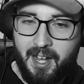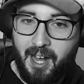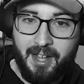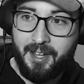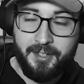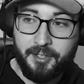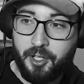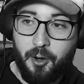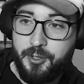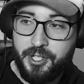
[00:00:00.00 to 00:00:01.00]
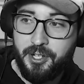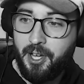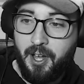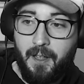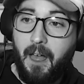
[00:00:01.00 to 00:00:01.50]
I told
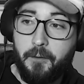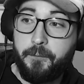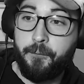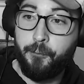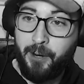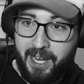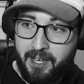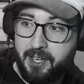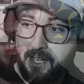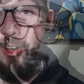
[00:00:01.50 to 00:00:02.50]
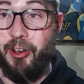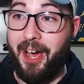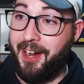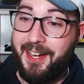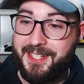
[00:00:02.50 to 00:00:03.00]
you, a freak. All right,
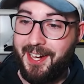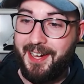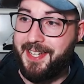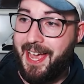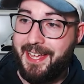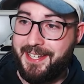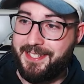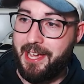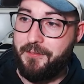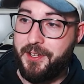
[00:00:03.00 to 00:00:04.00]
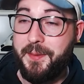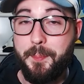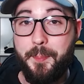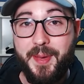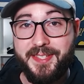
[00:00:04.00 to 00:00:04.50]
Hunter
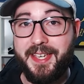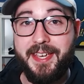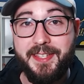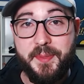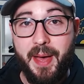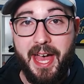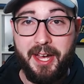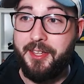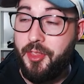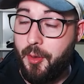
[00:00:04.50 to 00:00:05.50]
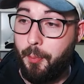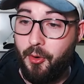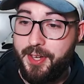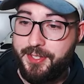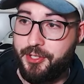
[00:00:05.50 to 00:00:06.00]
87, Bisky is back. The
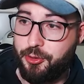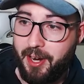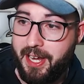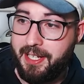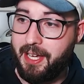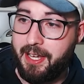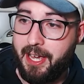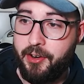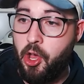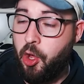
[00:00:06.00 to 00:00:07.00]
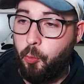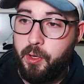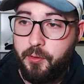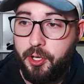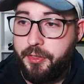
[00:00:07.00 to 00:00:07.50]
boys are training again.
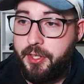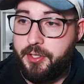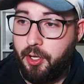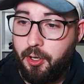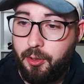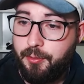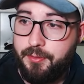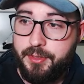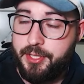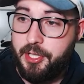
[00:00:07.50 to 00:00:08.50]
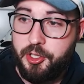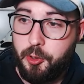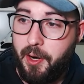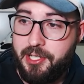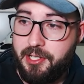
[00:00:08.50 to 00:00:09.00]
We've got this whole
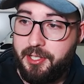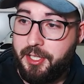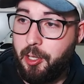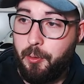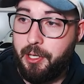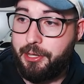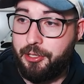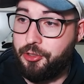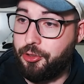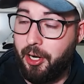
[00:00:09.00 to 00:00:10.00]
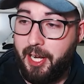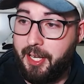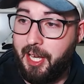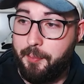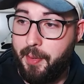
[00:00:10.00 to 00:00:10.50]
situation to deal with to try and
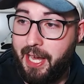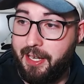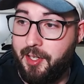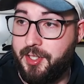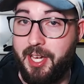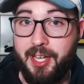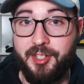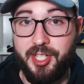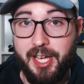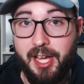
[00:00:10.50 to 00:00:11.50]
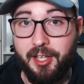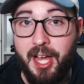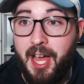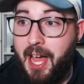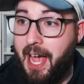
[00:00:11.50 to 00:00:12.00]
get back into NGL.
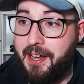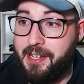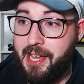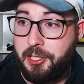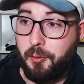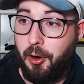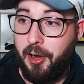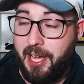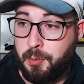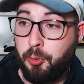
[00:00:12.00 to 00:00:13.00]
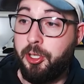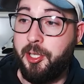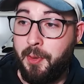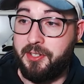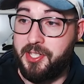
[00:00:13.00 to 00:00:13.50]
And Netaroy has pretty
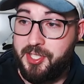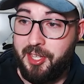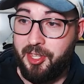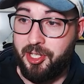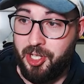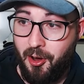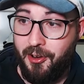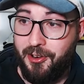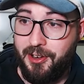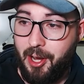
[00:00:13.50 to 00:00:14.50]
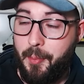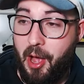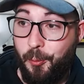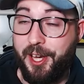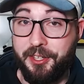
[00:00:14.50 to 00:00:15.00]
much set the tone
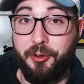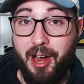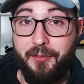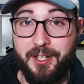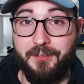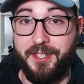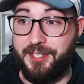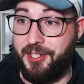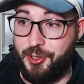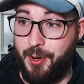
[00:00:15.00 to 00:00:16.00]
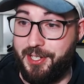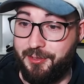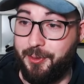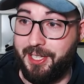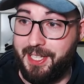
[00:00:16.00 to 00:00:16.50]
about where the gravity of the
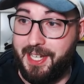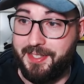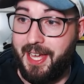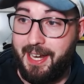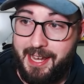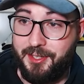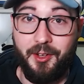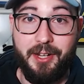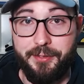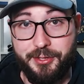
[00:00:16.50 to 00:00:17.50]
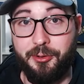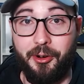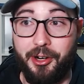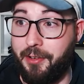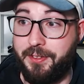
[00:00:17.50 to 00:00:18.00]
situation really is, that he's not even strong
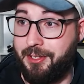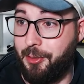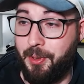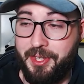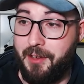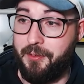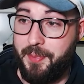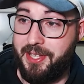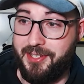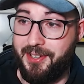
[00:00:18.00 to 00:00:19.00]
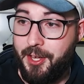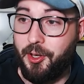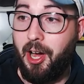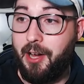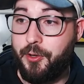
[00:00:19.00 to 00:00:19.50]
enough to deal with Nefepita.
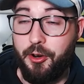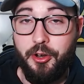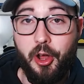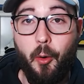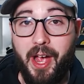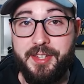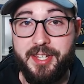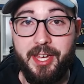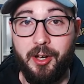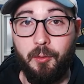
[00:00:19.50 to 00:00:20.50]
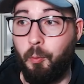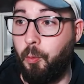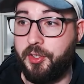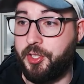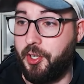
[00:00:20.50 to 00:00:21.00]
So I've got no idea
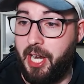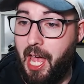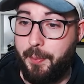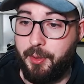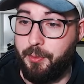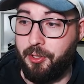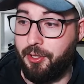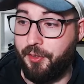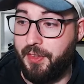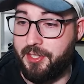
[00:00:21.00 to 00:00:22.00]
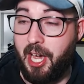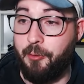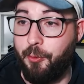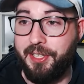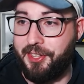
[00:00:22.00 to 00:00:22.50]
what's gonna happen with all of this. I
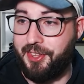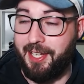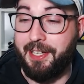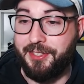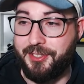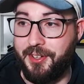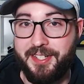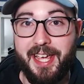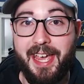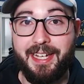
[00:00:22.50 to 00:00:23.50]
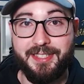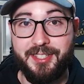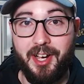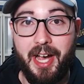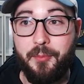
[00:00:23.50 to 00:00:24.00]
really think it's gonna take its
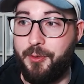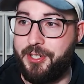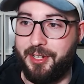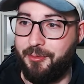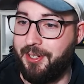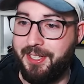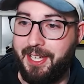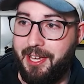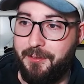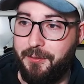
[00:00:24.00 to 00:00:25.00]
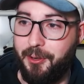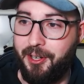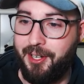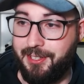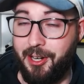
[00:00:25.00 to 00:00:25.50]
time, which I'm really here
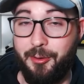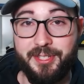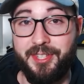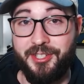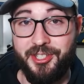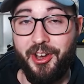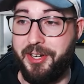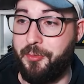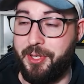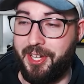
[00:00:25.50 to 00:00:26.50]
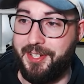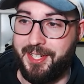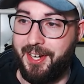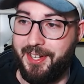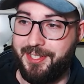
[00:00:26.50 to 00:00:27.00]
for. You know, it's the journey with
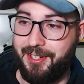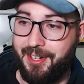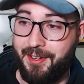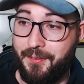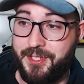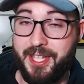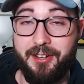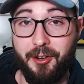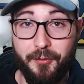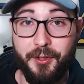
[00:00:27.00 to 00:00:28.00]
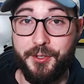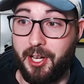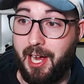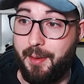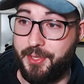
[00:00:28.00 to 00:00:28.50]
Hunter. I've said it a few
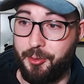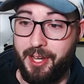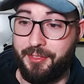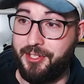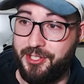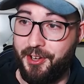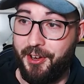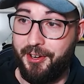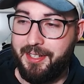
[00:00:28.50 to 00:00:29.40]
times throughout the show.